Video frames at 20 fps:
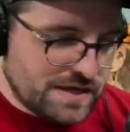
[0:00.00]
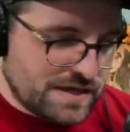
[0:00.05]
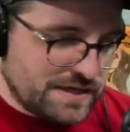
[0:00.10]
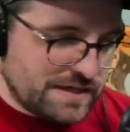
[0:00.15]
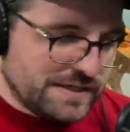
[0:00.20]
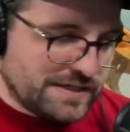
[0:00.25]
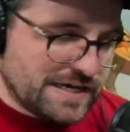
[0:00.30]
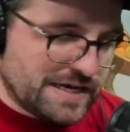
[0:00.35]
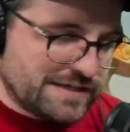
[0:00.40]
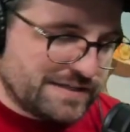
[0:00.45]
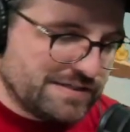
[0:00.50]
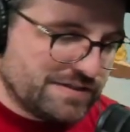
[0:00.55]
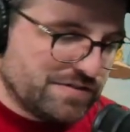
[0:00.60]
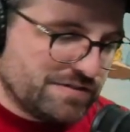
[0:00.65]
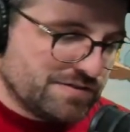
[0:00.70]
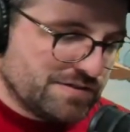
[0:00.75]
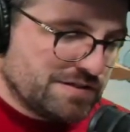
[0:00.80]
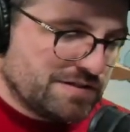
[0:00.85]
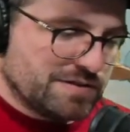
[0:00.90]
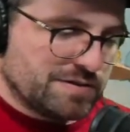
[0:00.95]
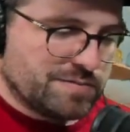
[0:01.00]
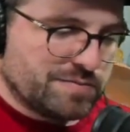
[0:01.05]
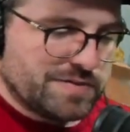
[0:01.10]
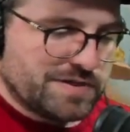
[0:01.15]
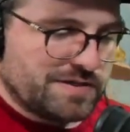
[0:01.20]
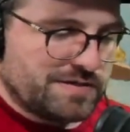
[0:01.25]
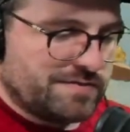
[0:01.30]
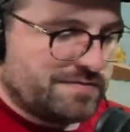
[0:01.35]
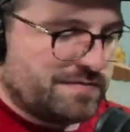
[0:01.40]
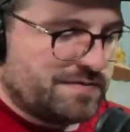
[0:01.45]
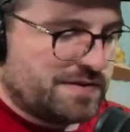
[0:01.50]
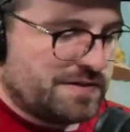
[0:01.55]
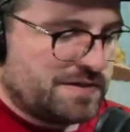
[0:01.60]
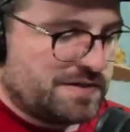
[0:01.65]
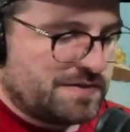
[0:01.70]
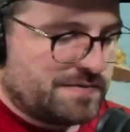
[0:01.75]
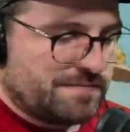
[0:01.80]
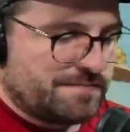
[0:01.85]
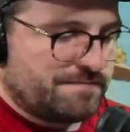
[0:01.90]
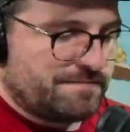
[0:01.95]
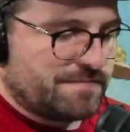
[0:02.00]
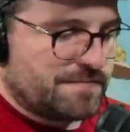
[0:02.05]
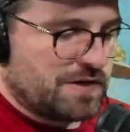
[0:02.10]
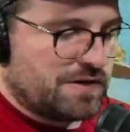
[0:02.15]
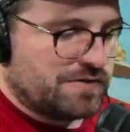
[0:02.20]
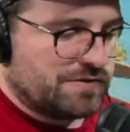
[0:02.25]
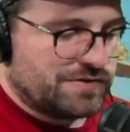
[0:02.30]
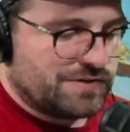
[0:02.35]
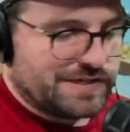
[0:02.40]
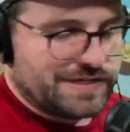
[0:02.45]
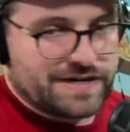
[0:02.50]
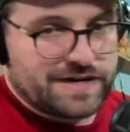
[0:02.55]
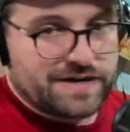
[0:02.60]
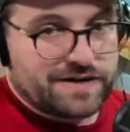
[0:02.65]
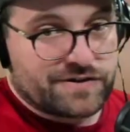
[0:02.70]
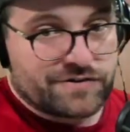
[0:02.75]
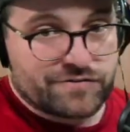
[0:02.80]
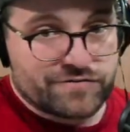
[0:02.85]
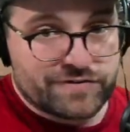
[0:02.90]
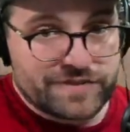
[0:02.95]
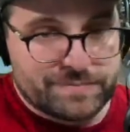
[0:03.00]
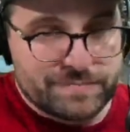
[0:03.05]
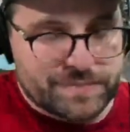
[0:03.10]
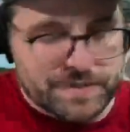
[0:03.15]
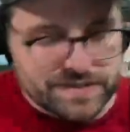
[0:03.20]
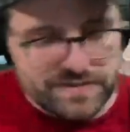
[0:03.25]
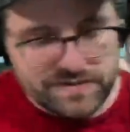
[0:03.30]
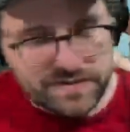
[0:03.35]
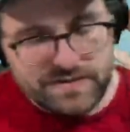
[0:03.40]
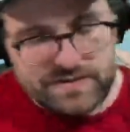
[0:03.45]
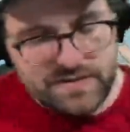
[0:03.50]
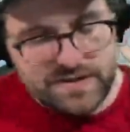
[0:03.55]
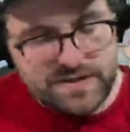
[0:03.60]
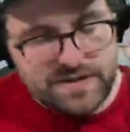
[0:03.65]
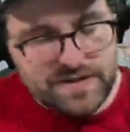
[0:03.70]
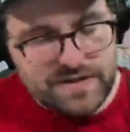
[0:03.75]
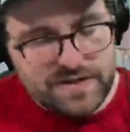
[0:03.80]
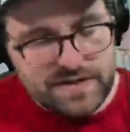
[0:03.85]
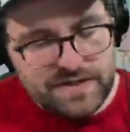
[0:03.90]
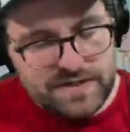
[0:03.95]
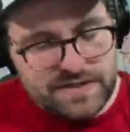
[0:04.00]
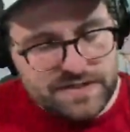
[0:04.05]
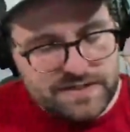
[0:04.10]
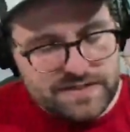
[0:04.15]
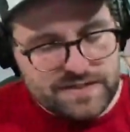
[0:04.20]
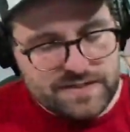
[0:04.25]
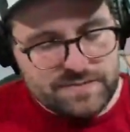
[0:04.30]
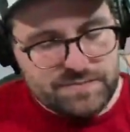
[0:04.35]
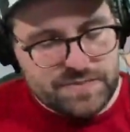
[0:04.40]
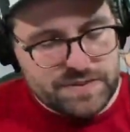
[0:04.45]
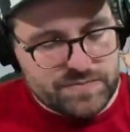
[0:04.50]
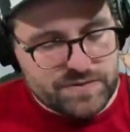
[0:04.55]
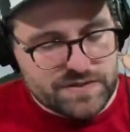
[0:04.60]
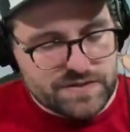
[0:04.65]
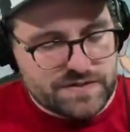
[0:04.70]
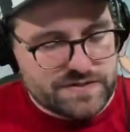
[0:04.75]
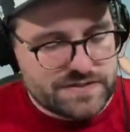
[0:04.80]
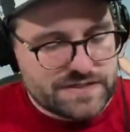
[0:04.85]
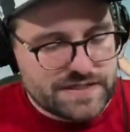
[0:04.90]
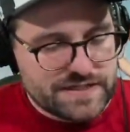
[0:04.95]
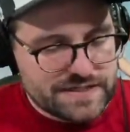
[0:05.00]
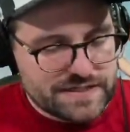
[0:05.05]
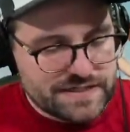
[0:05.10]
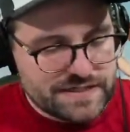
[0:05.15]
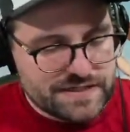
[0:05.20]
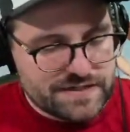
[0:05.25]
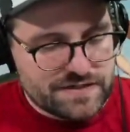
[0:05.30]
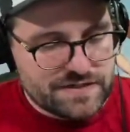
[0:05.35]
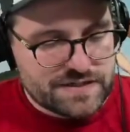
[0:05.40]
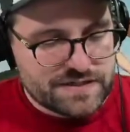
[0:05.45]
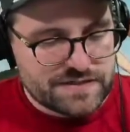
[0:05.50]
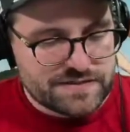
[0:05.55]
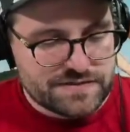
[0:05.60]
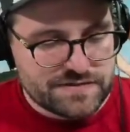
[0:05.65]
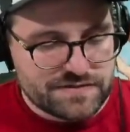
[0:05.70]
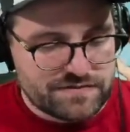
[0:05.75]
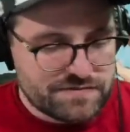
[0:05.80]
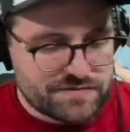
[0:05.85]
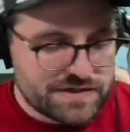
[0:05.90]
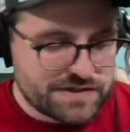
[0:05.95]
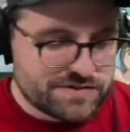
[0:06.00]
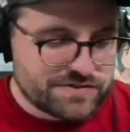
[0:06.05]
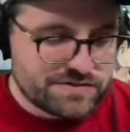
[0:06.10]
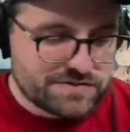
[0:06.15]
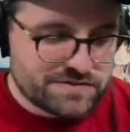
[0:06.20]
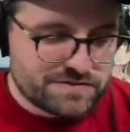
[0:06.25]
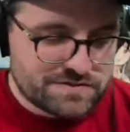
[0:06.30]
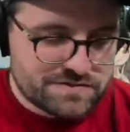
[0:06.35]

Yeah, I think there's a little bit of alternate art creep that people aren't taking into consideration.